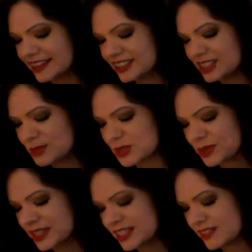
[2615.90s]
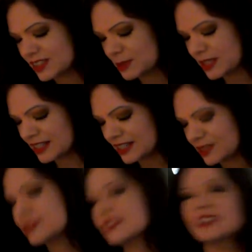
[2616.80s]
number 27 at the beginning
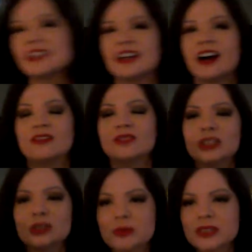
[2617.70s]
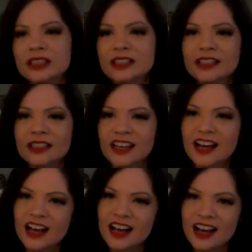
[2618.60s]
was the envelope.
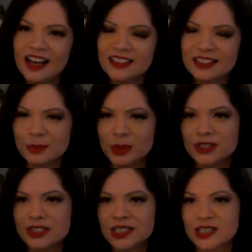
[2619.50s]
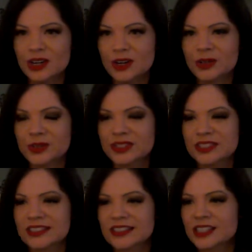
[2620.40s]
This person knows
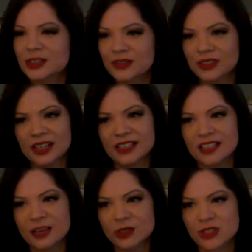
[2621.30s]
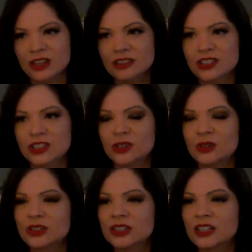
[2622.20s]
they don't have a lot of time to talk to
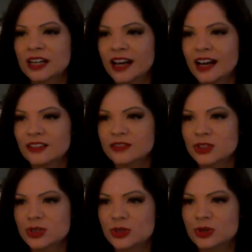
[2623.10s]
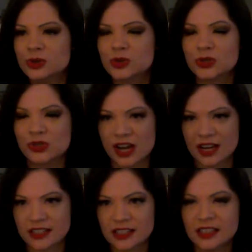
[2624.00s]
you. They're going to have to
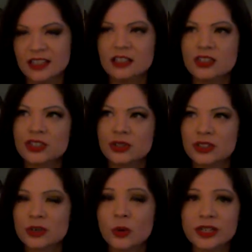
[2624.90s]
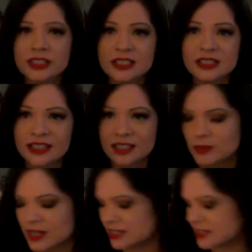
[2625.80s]
try. So they're going to send a
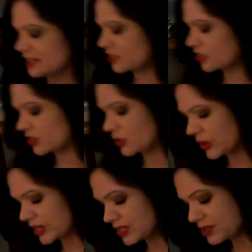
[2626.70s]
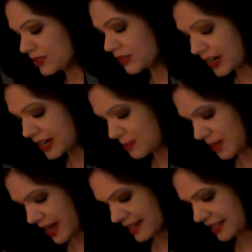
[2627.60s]
message. They're going to do their very
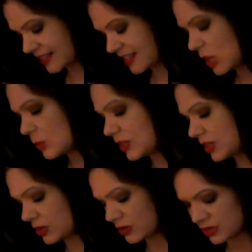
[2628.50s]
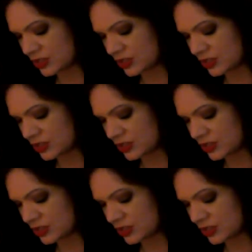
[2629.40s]
best, but they know there's a